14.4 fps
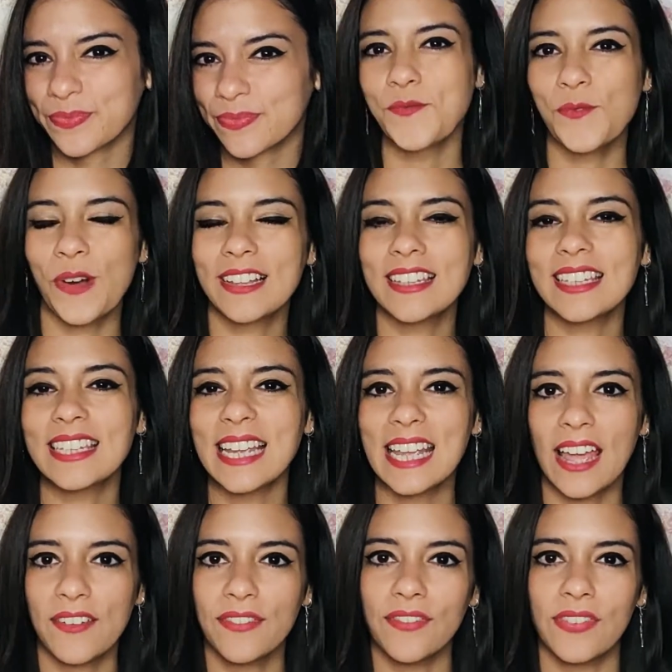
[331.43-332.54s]
Once they
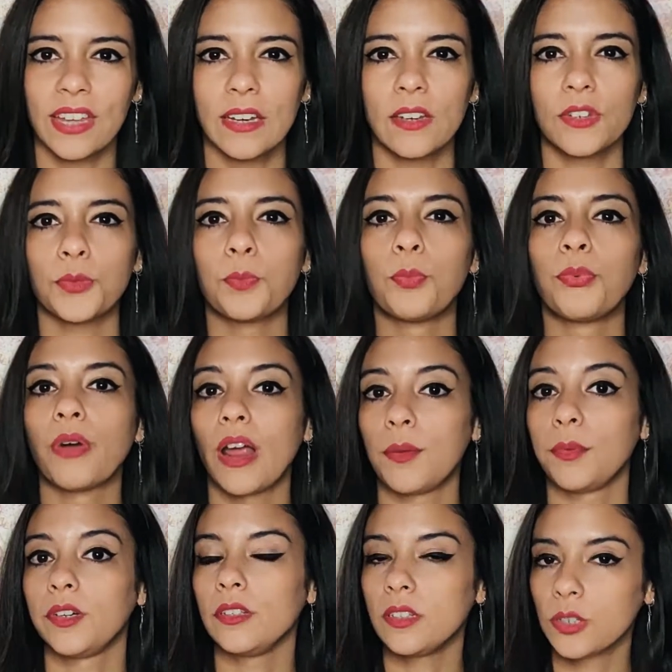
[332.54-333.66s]
have finished
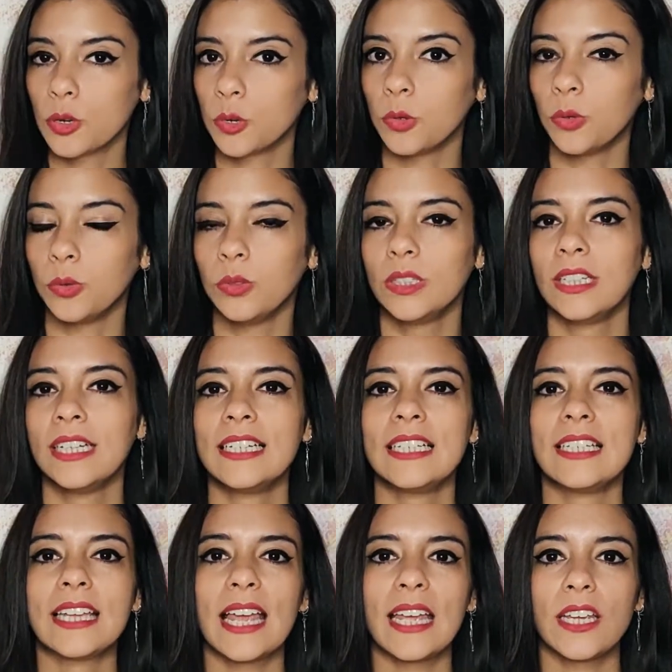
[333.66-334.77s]
primary school,
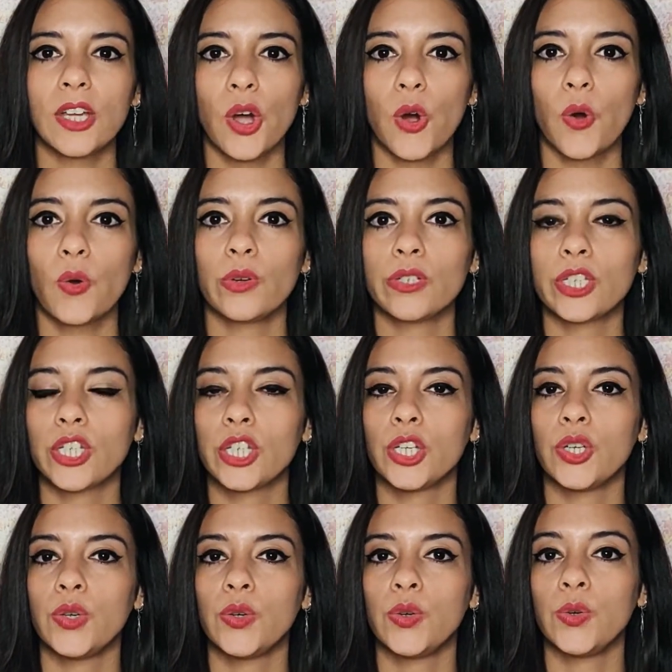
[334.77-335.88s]
they go
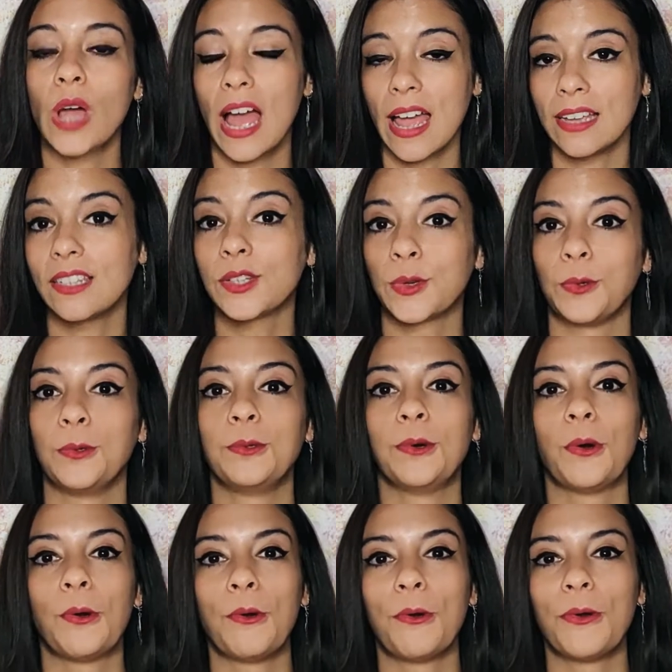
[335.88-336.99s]
to high school
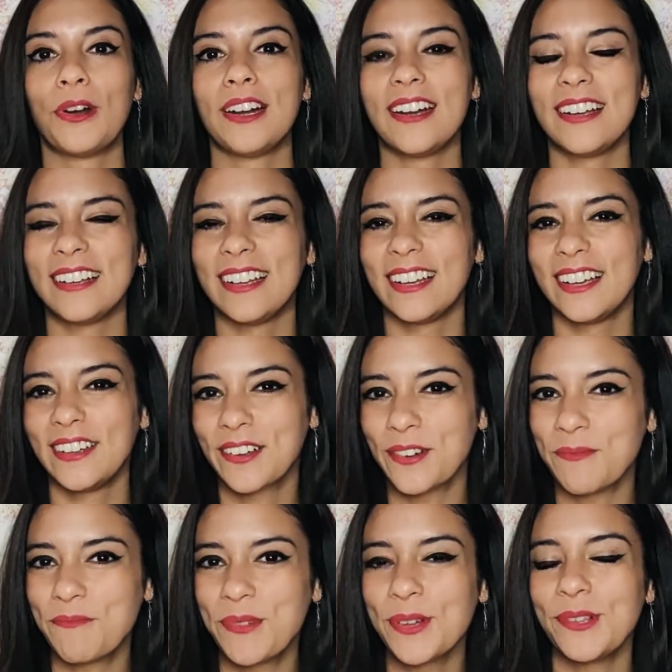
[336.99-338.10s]
or
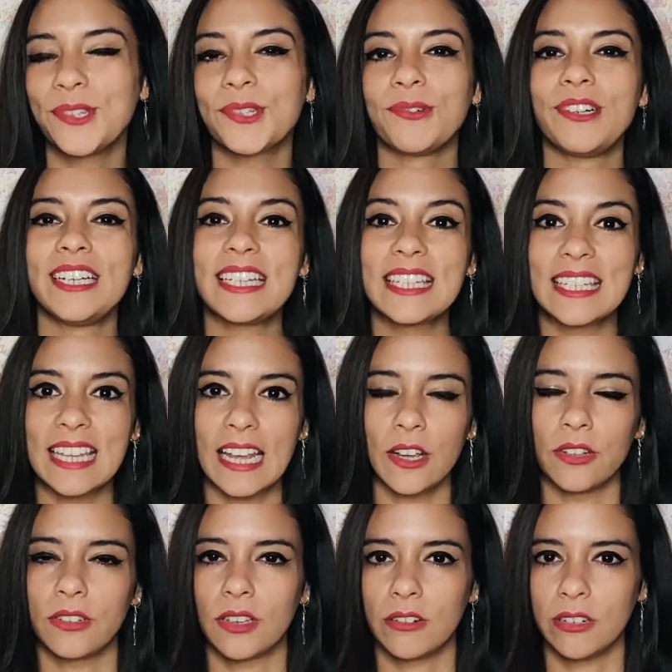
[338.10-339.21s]
compulsory
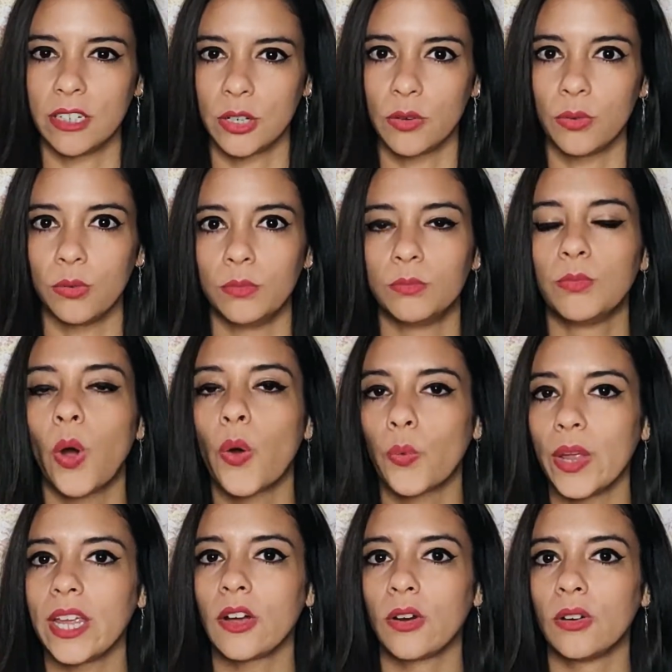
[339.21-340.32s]
secondary school, what
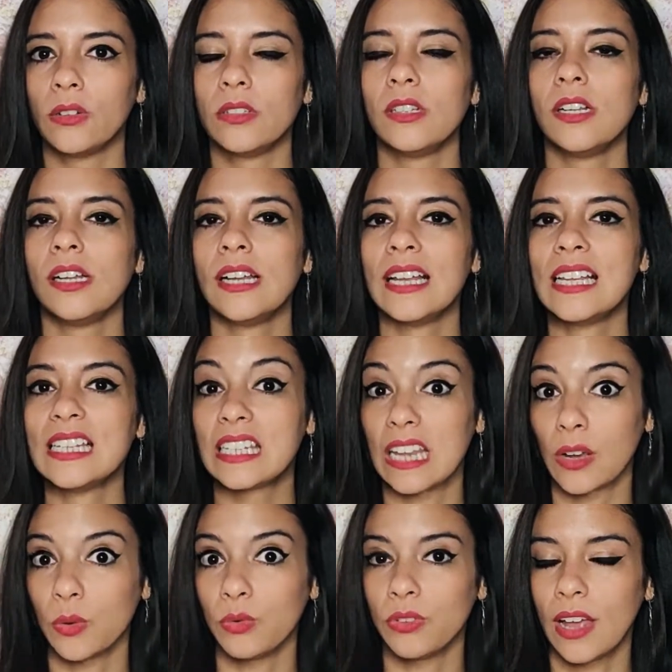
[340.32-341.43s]
we call
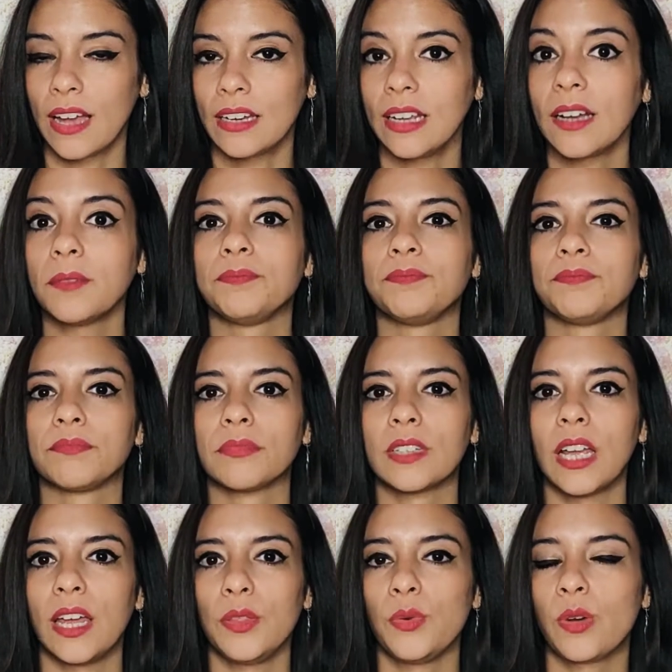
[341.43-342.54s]
secundaria,
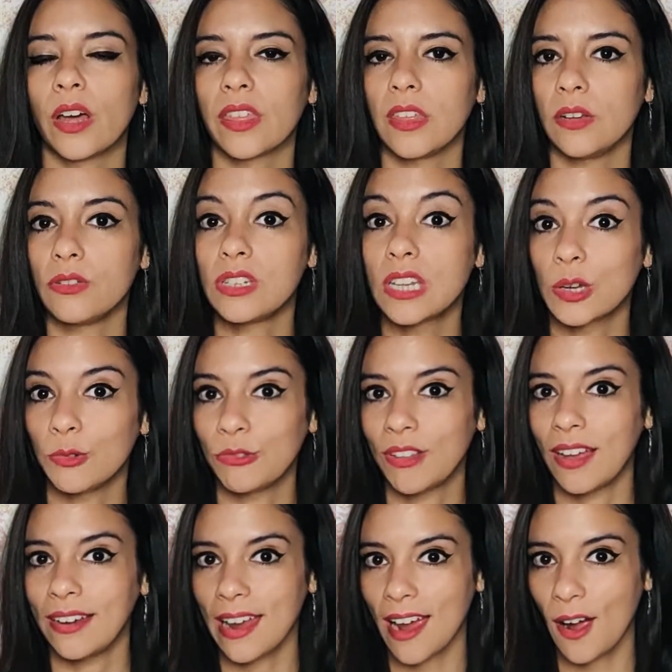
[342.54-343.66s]
educación
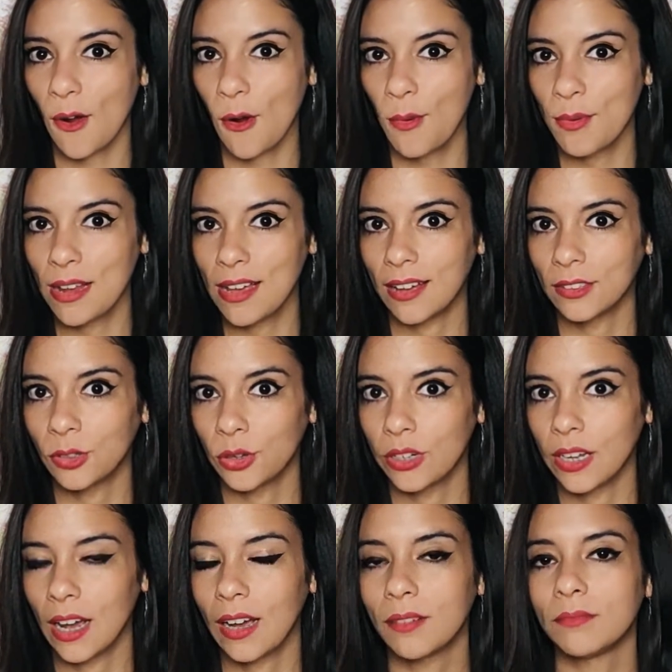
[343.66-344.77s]
secundaria
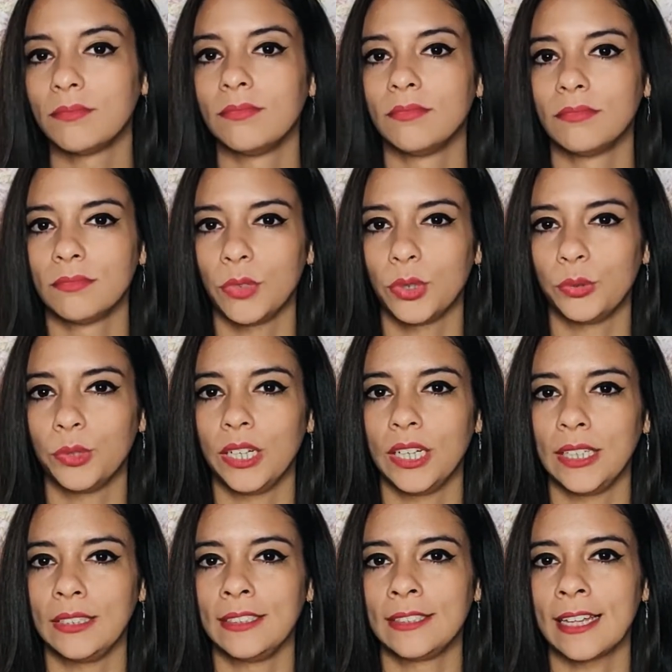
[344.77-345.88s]
obligatoria, what
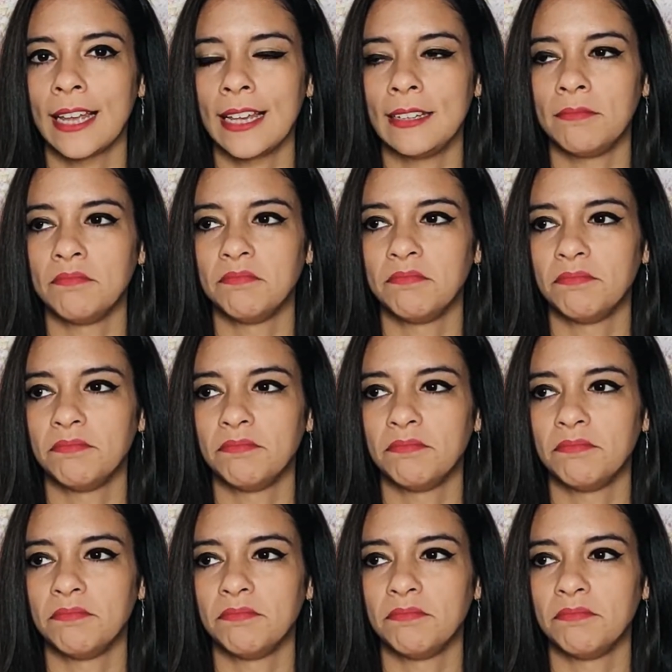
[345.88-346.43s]
we say